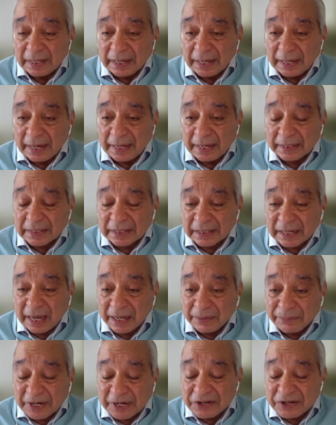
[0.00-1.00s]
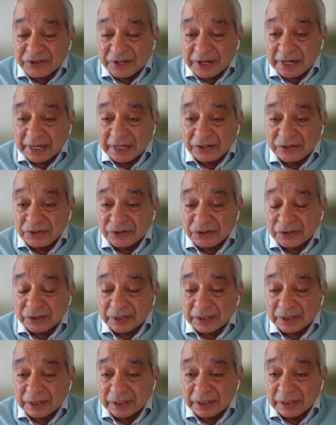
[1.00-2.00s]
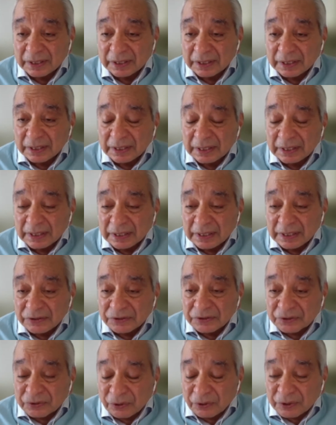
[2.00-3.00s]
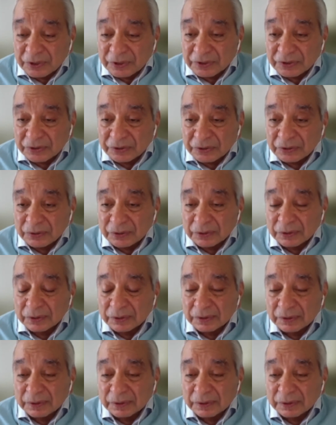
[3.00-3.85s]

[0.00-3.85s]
And climate change is going to